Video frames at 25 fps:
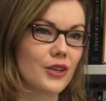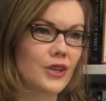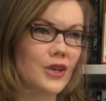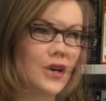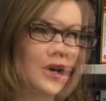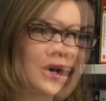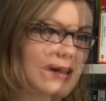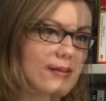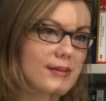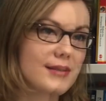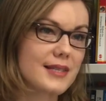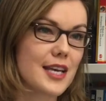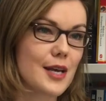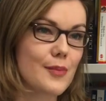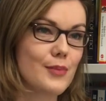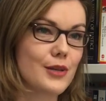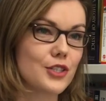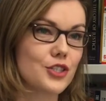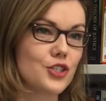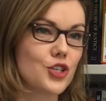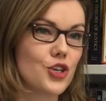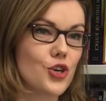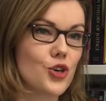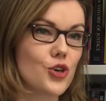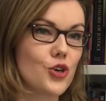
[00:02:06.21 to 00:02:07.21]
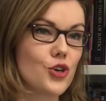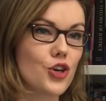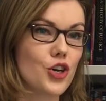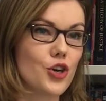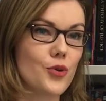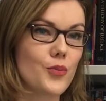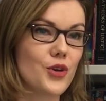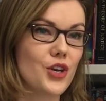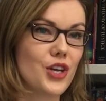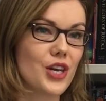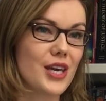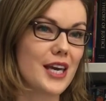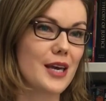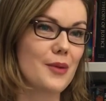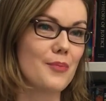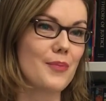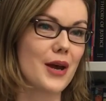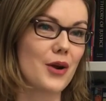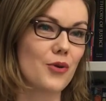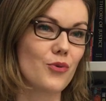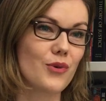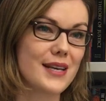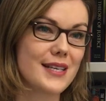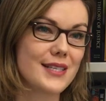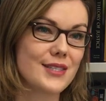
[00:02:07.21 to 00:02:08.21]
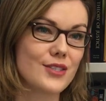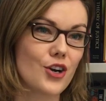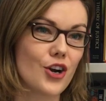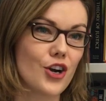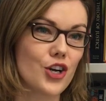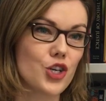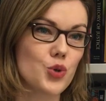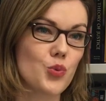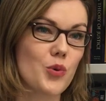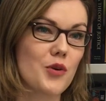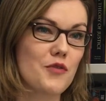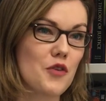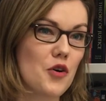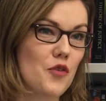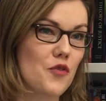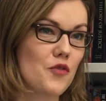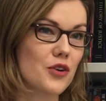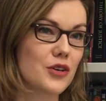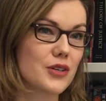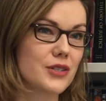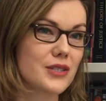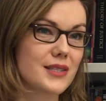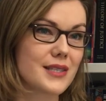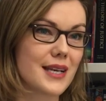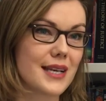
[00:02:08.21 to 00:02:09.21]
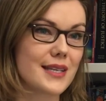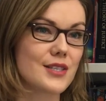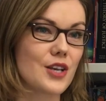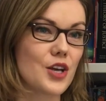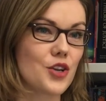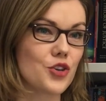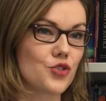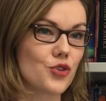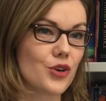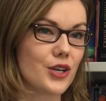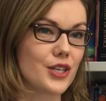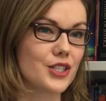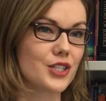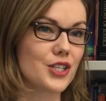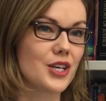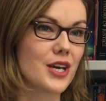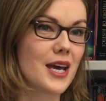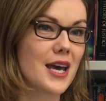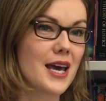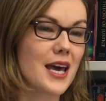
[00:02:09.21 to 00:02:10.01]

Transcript: I was able to communicate my research with over 600